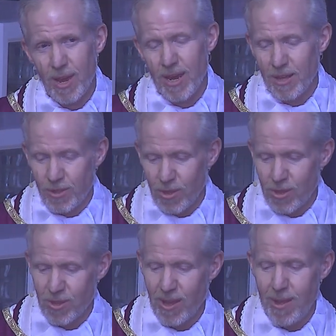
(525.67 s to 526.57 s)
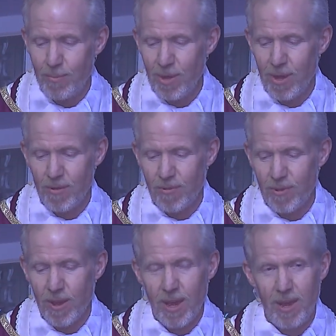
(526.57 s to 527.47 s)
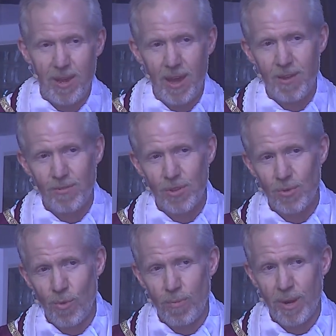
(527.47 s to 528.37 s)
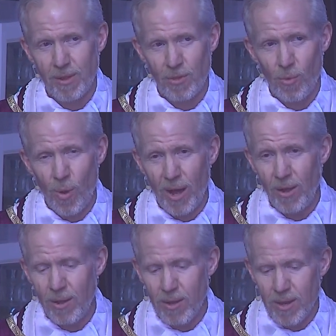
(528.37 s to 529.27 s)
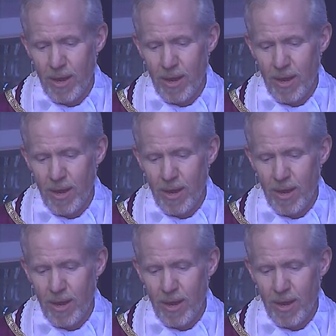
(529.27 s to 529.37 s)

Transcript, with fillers: is the same gift he gave to the woman at the well